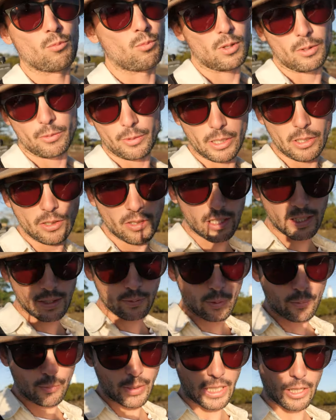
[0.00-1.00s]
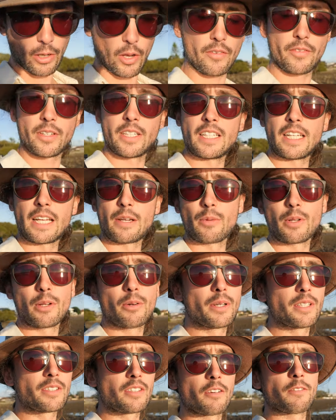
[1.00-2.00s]
Well, usually when we go out for the day, we
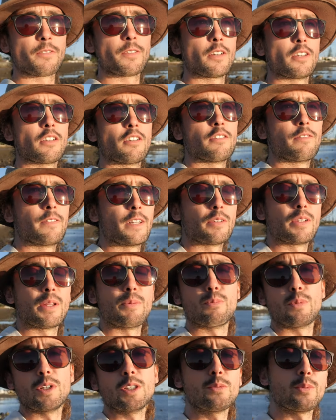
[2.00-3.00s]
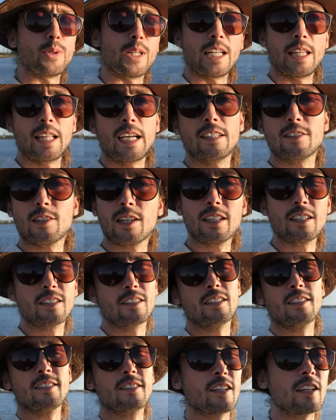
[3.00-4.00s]
always go further afield than Brisbane, and that's either
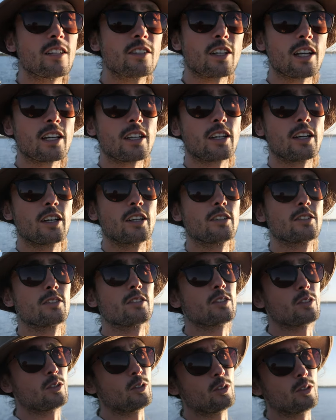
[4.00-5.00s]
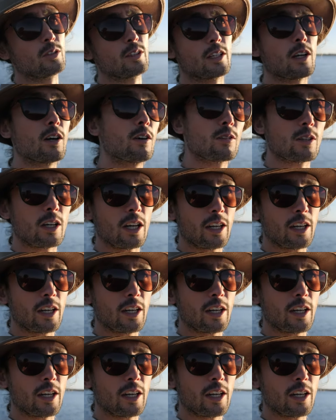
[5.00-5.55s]
to the Sunshine Coast or the Gold